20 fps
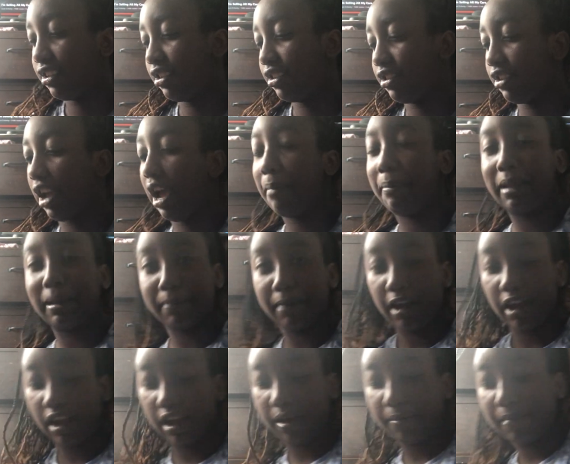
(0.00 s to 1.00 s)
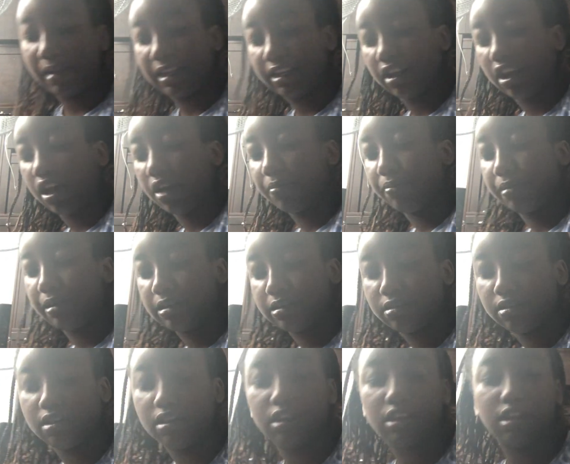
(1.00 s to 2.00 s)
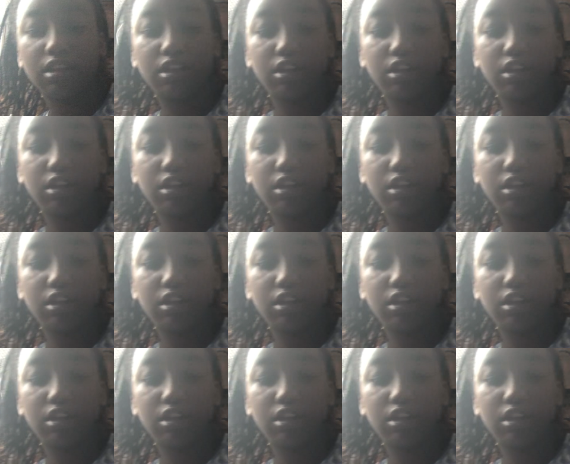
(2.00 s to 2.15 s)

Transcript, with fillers: So I made my I made her a bracelet.